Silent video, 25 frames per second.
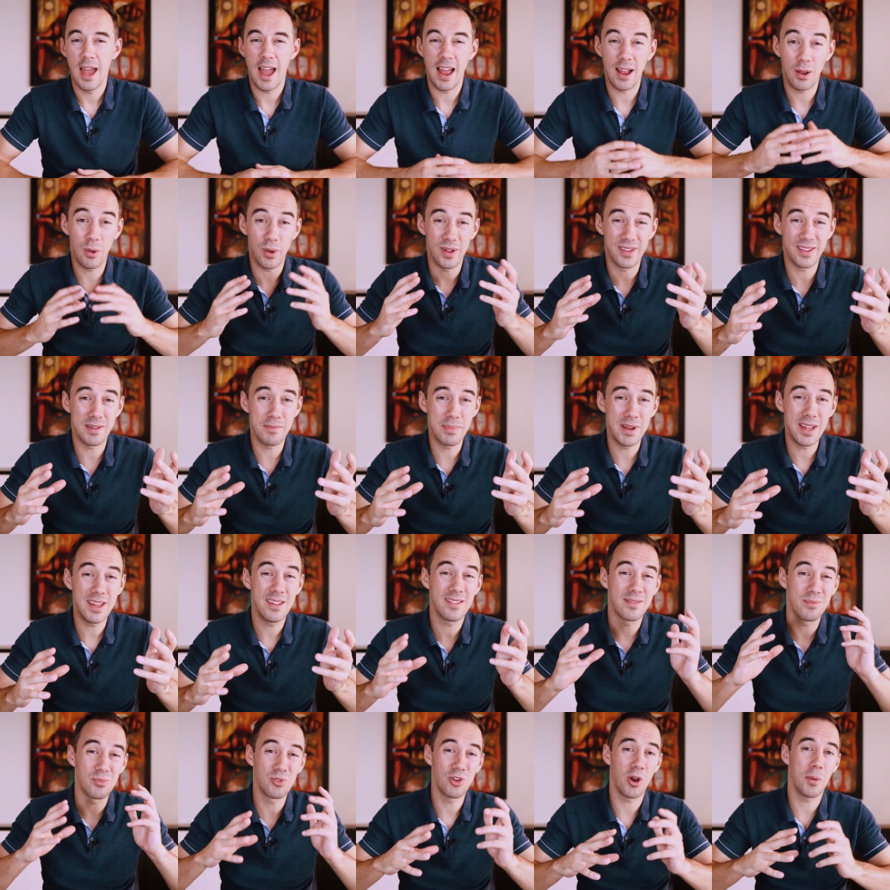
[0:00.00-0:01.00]
and quite simply
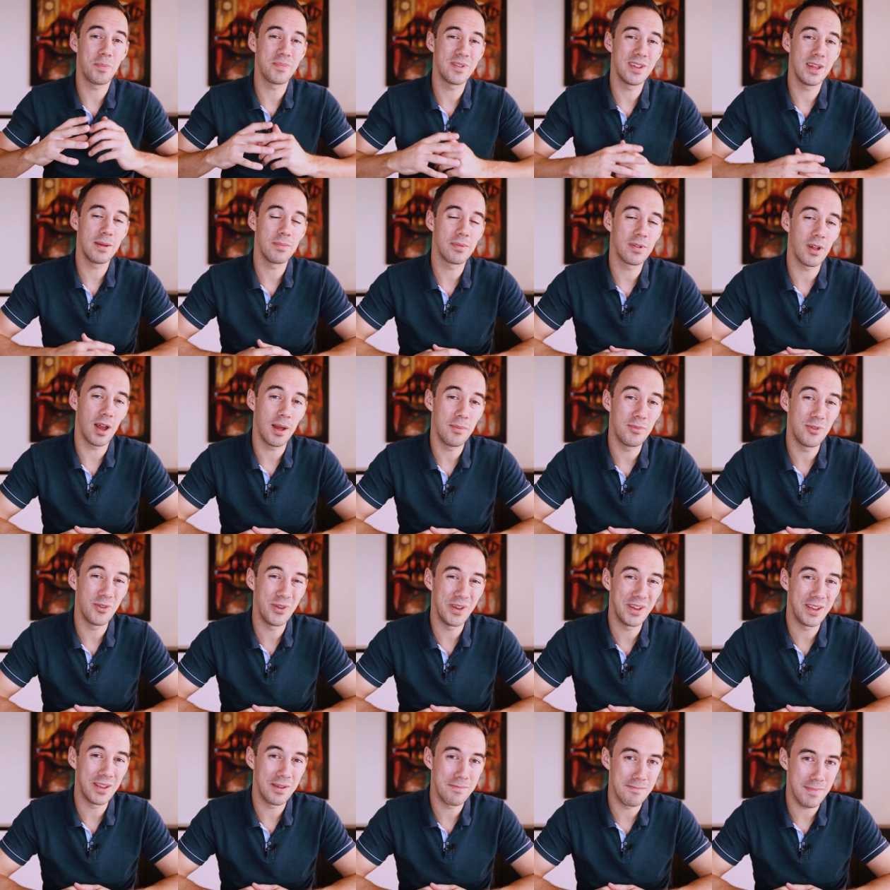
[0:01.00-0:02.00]
some top tips I'm
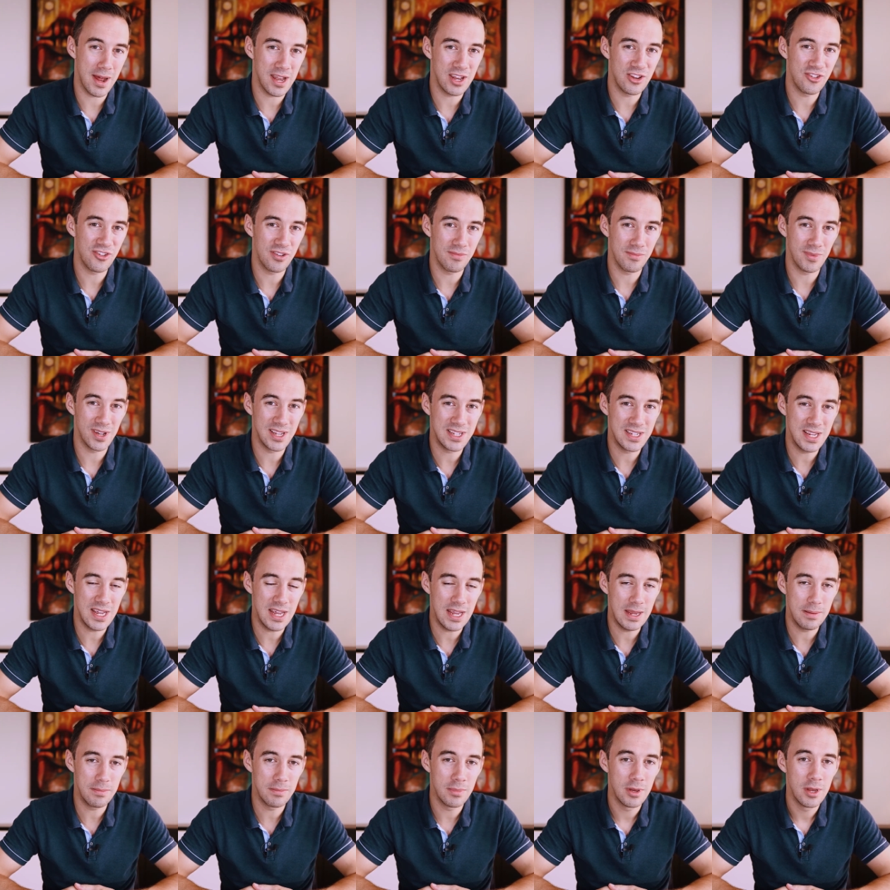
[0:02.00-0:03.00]
doing managing my
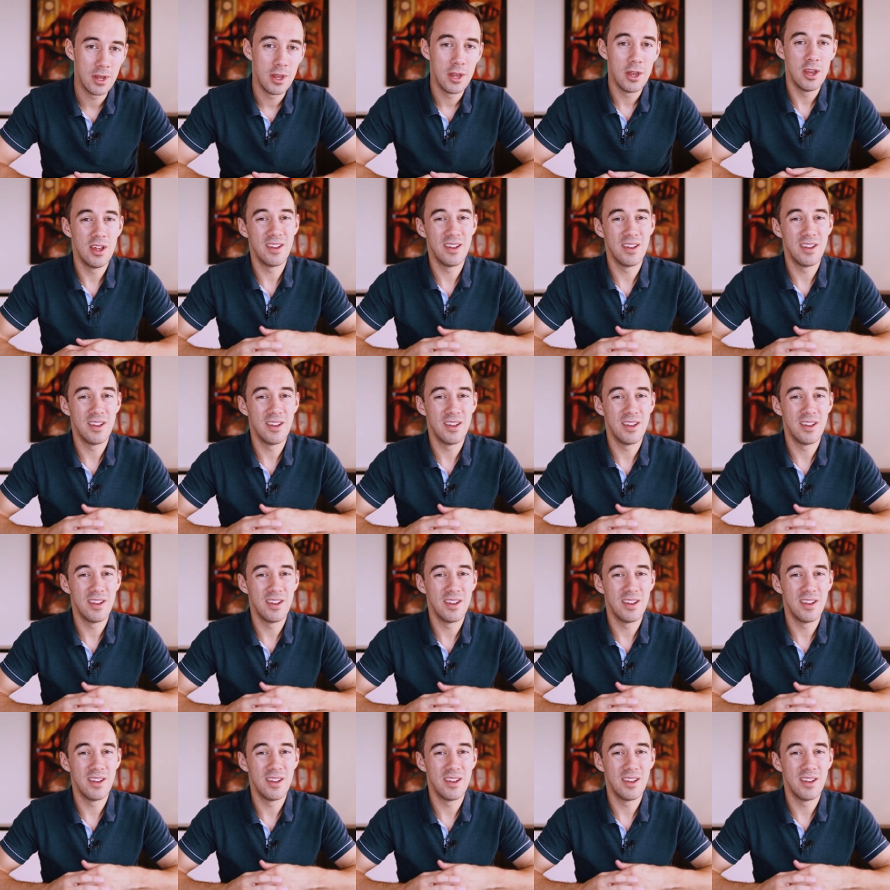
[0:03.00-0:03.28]
team